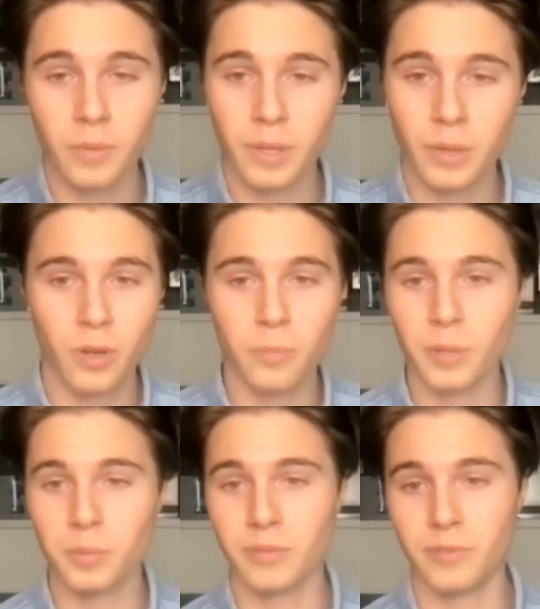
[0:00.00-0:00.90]
want
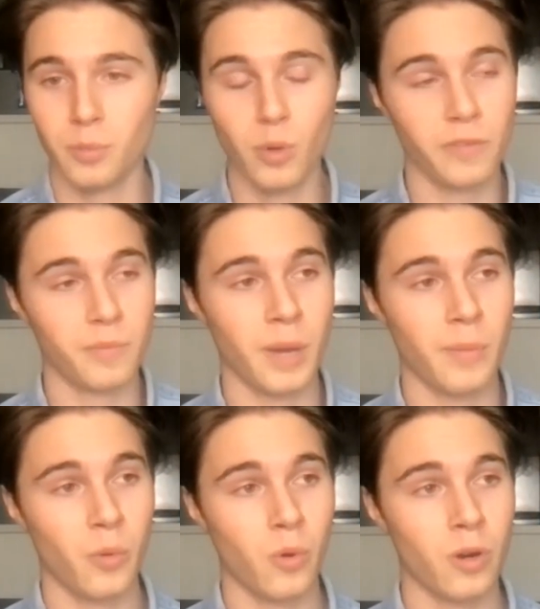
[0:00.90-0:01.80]
people to feel moved by
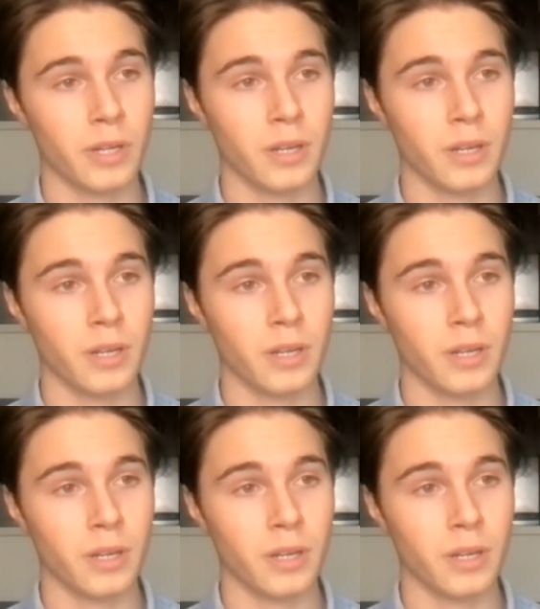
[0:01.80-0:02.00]
my work.